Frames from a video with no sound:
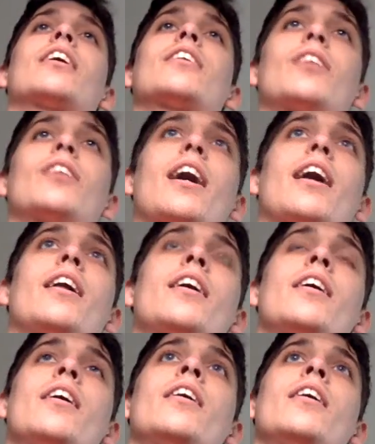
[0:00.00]
you got.
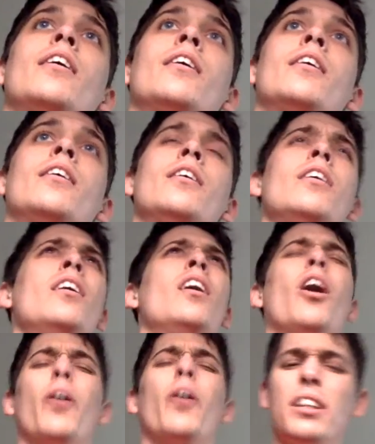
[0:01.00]

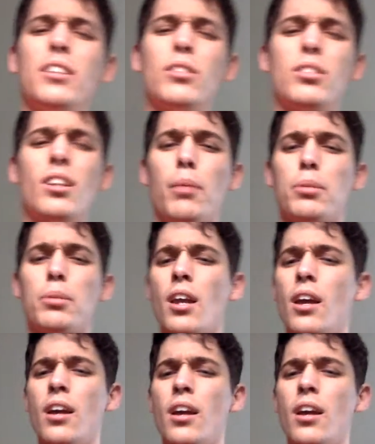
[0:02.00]
Oh, I didn't do sit-ups.